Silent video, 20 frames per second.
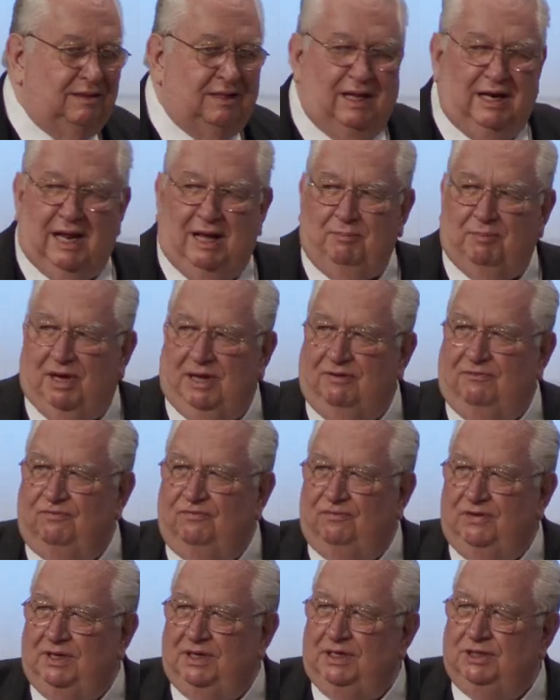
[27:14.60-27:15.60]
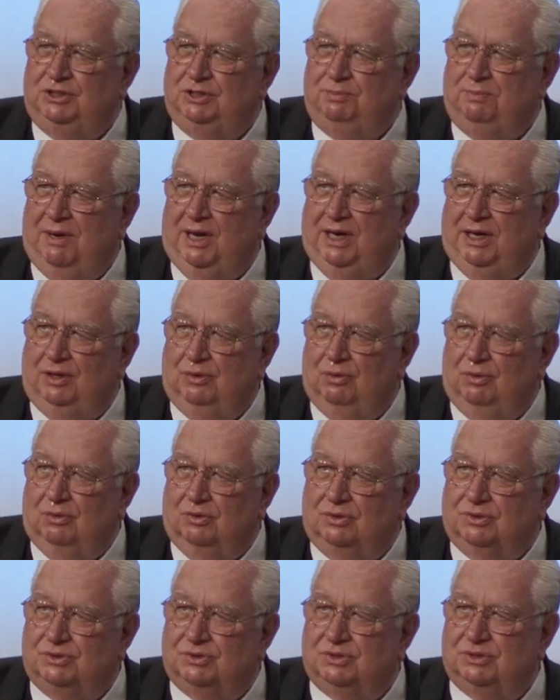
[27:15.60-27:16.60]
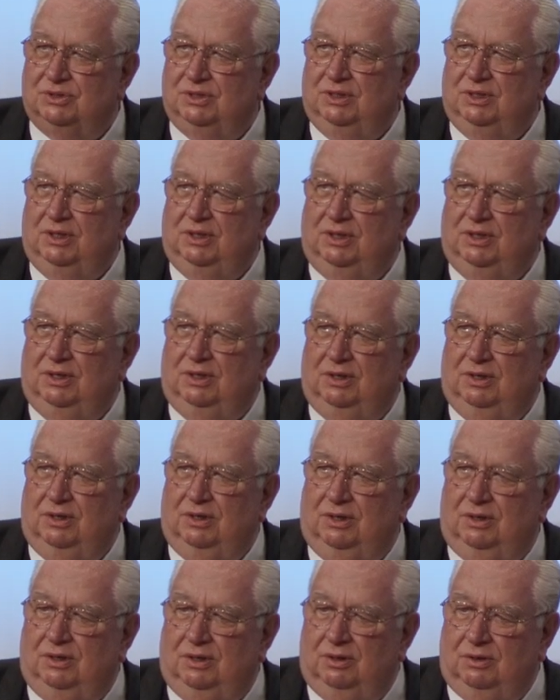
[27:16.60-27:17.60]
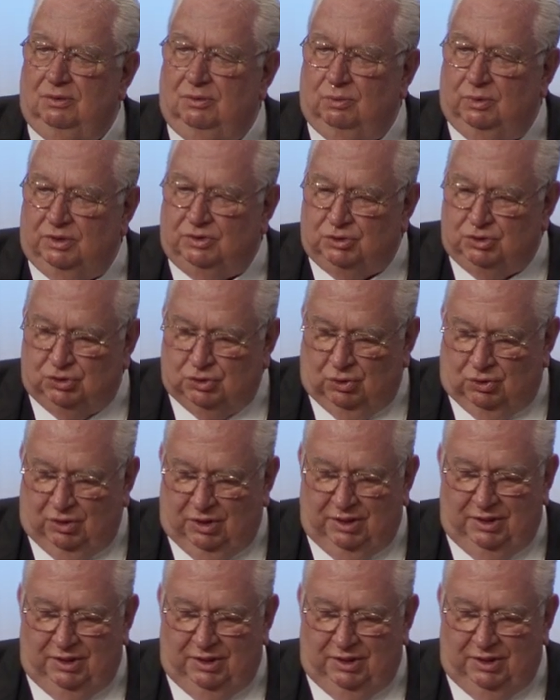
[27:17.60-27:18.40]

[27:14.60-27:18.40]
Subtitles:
that I might finish my course with joy.